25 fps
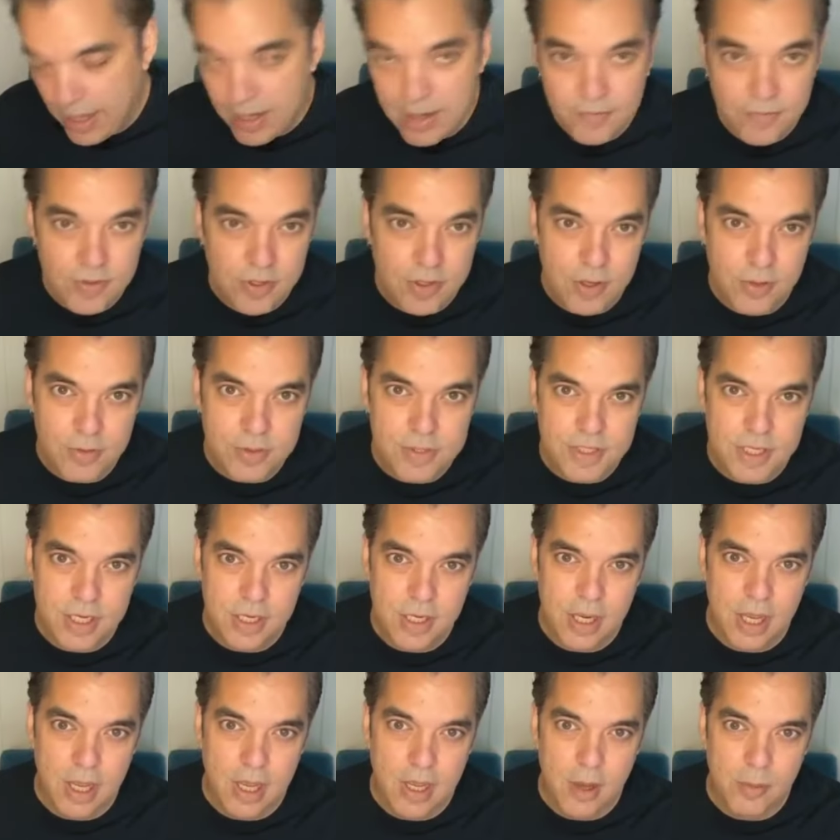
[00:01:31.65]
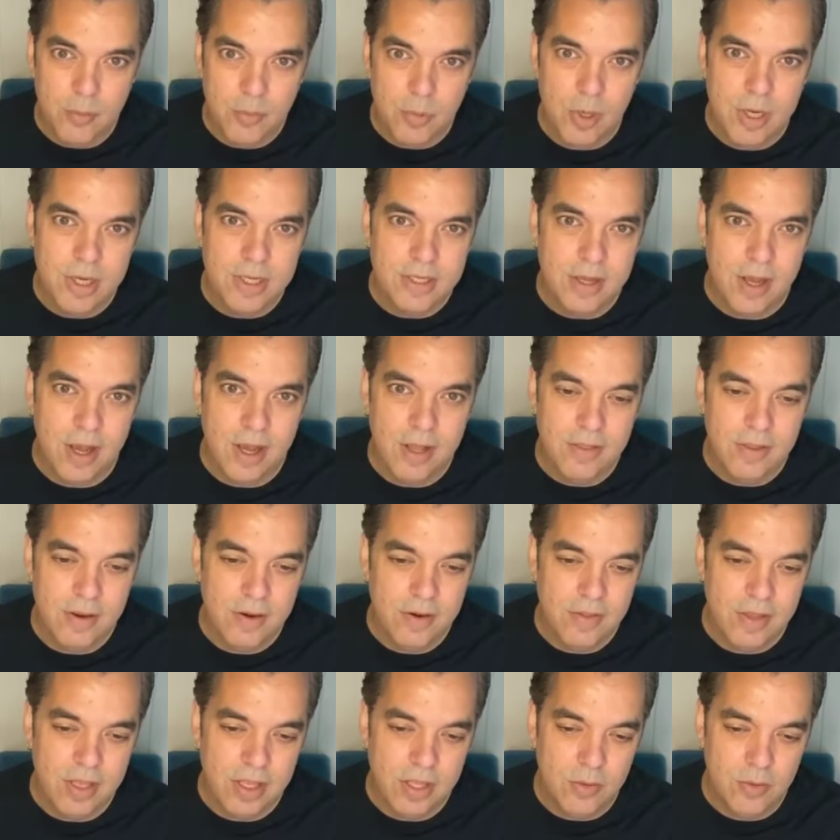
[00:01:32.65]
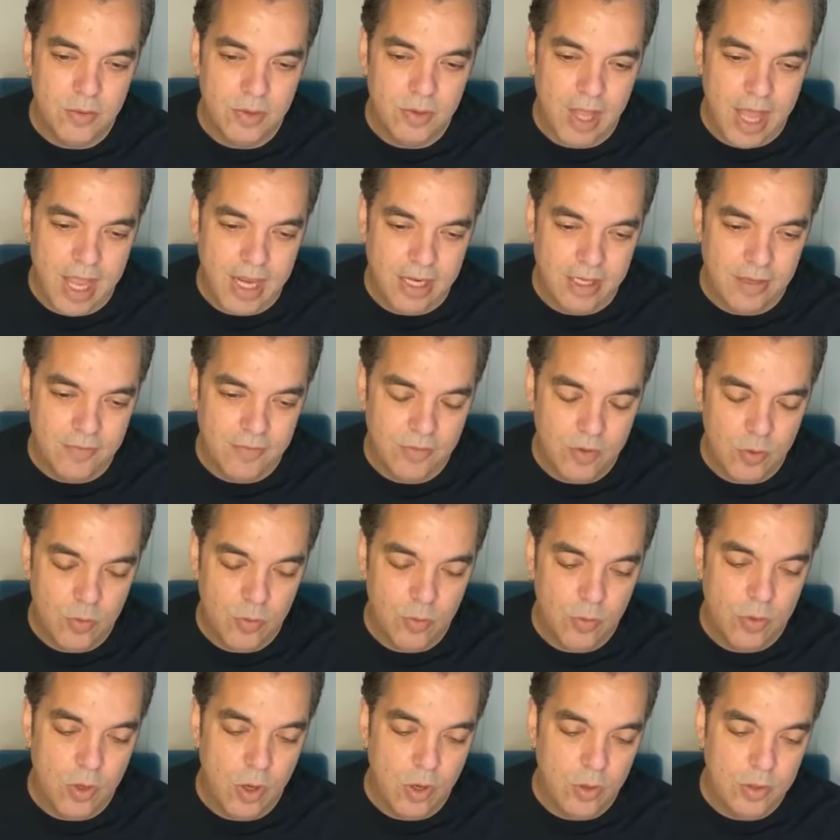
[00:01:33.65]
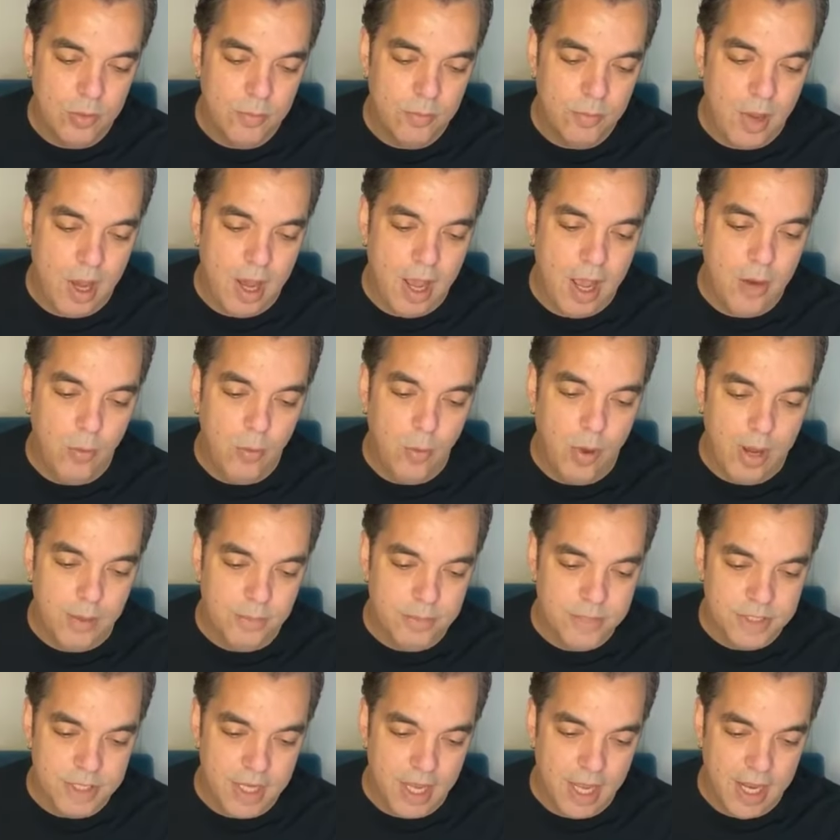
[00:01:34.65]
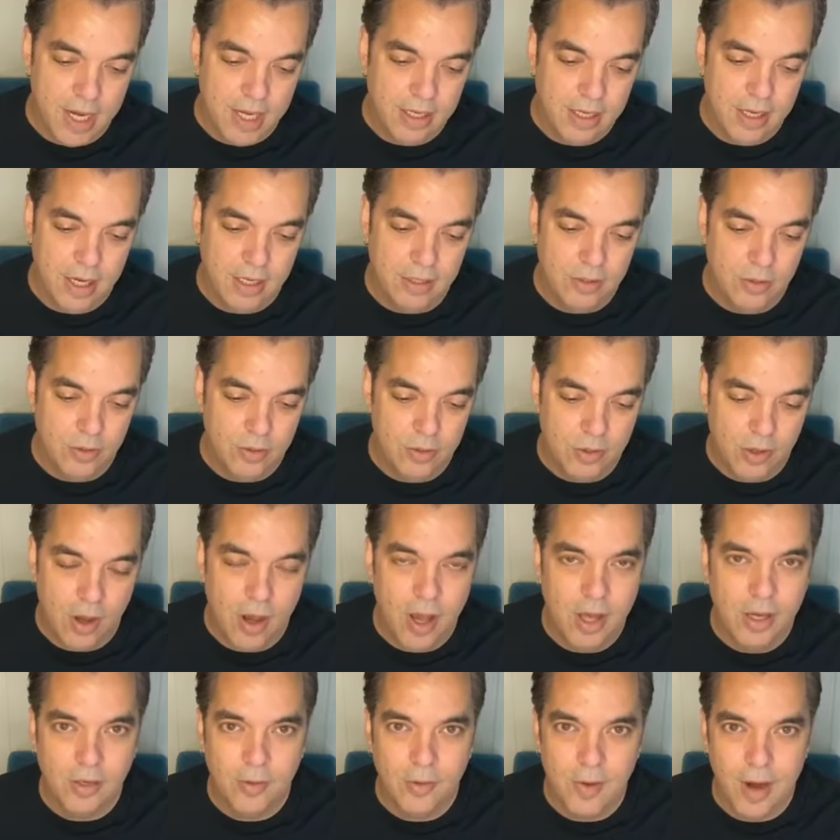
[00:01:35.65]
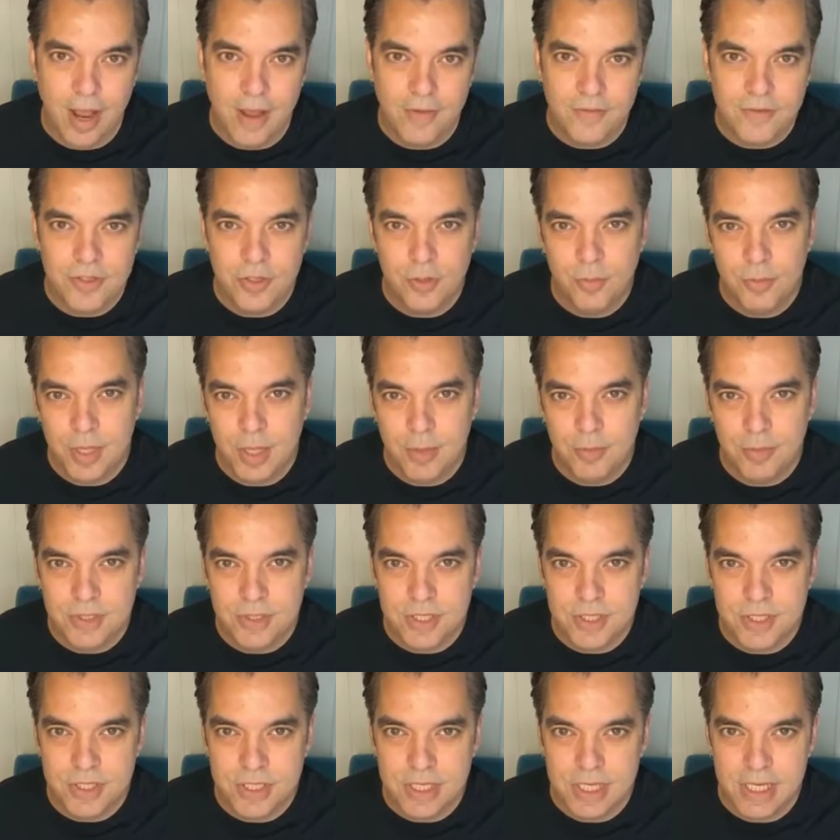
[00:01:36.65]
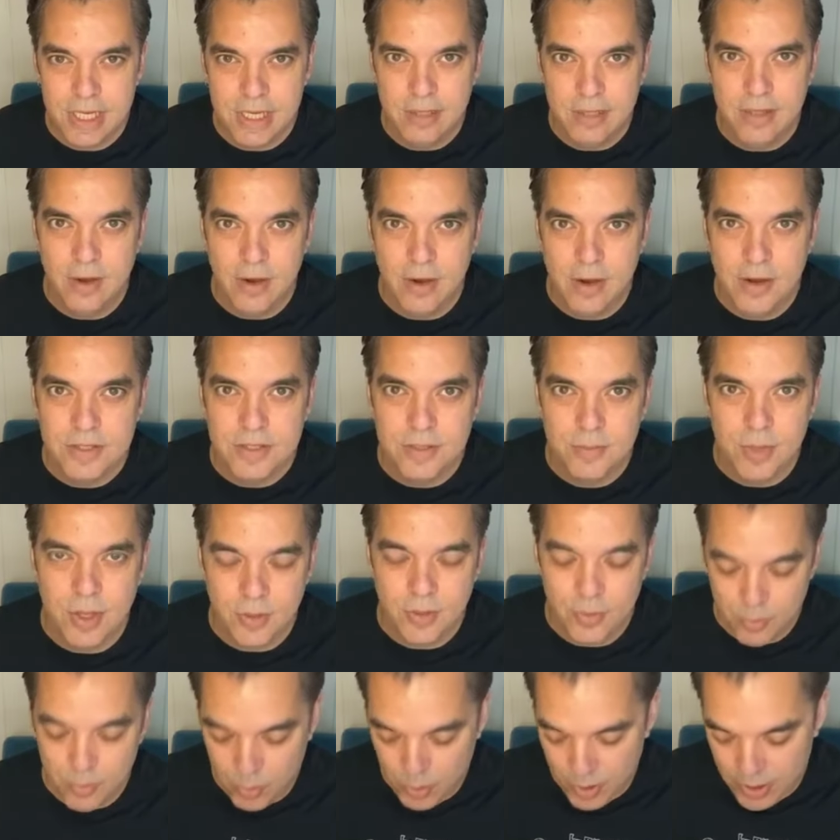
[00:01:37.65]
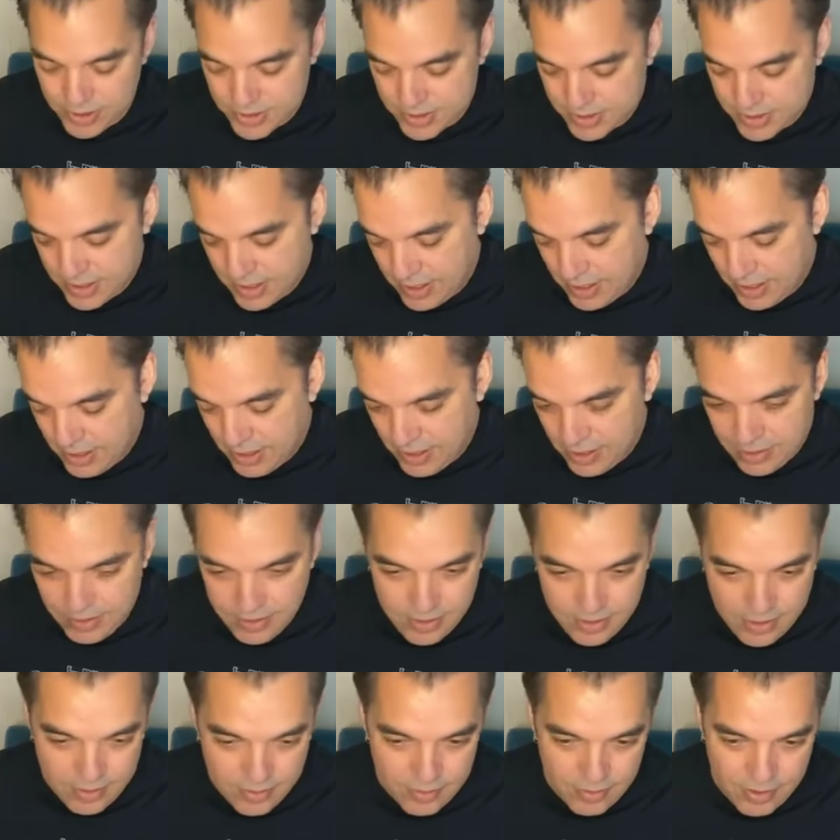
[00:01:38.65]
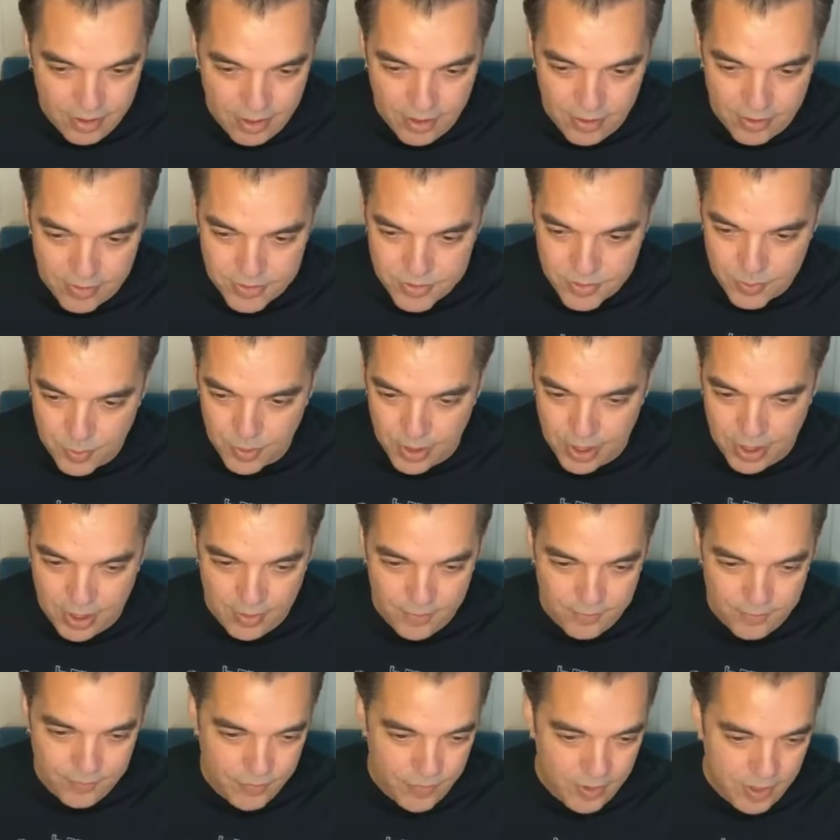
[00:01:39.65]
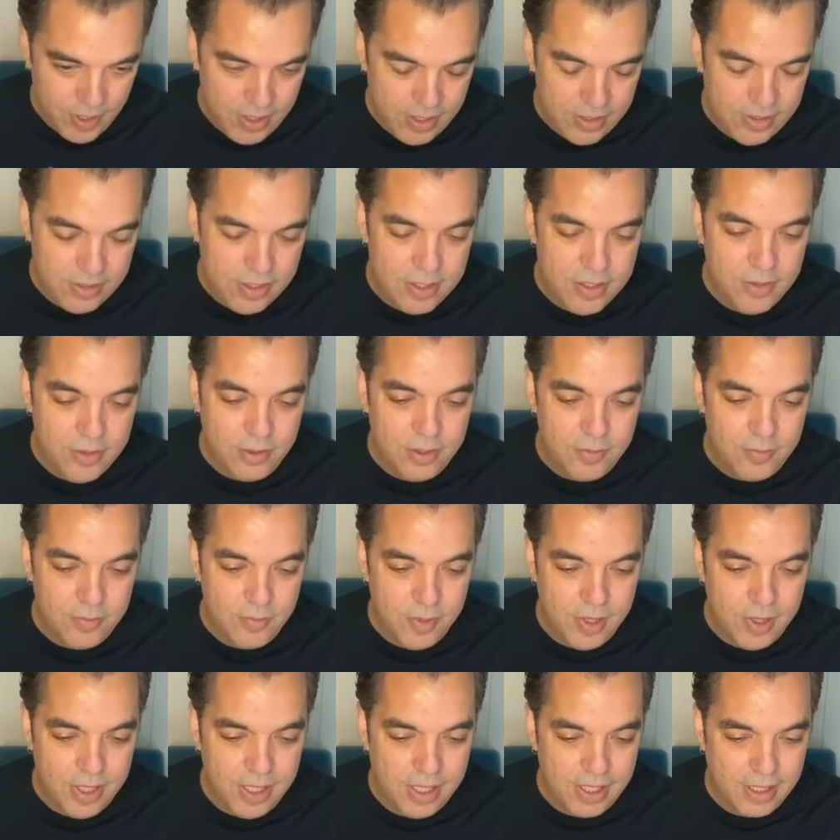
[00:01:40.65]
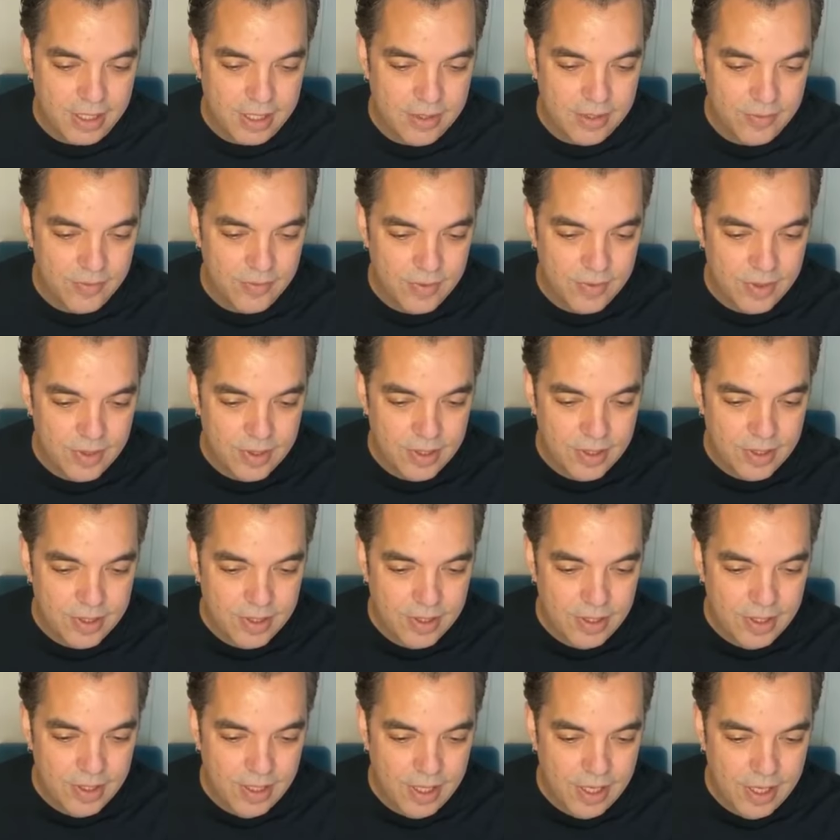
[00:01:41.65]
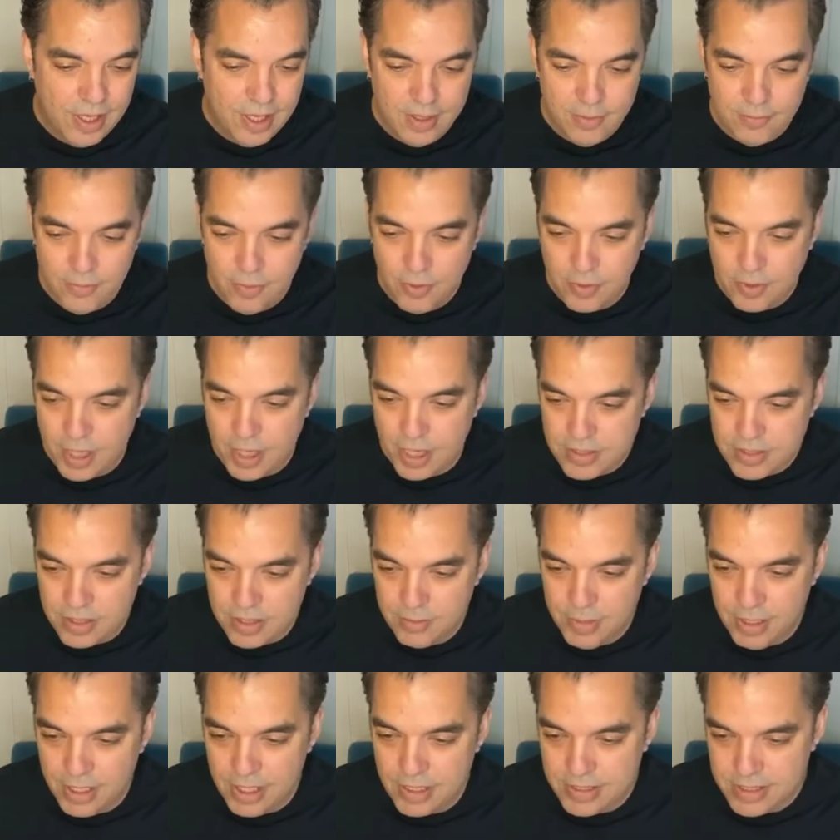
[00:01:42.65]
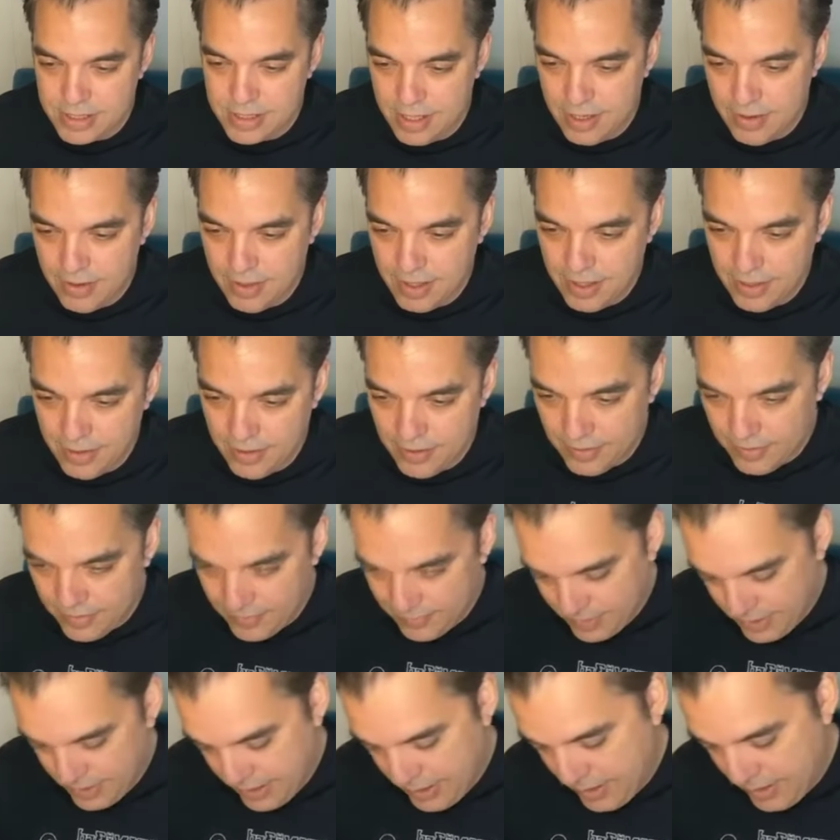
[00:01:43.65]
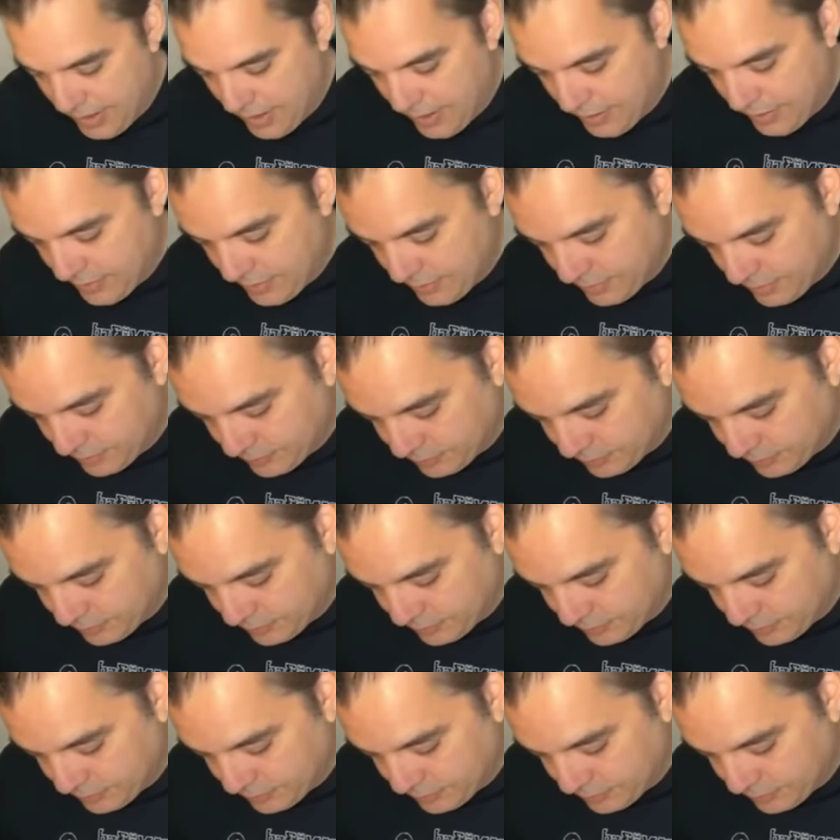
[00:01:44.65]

And if you don't see a print on there that you like, if you go to my website and go to autographs, you'll be able to see there are some other prints that are there as well that you can pick. Uh, okay, so let me get Tierra here right now.